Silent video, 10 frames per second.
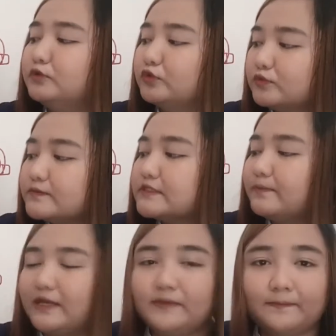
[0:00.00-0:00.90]
Blooms
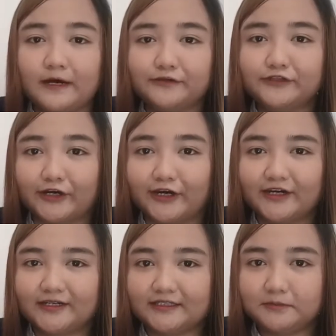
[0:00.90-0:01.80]
Baby
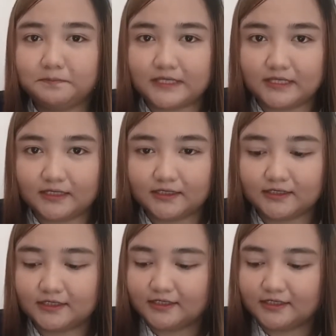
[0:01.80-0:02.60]
Powder in pink.